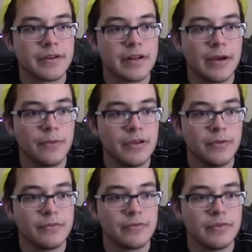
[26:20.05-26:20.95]
Can I really...
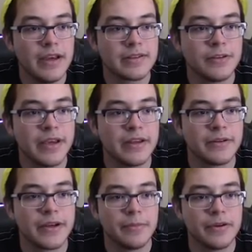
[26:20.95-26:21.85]
Yes, you can.
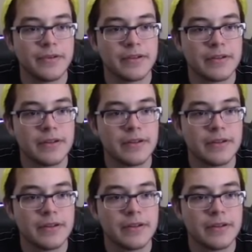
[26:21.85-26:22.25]
Okay, perfect.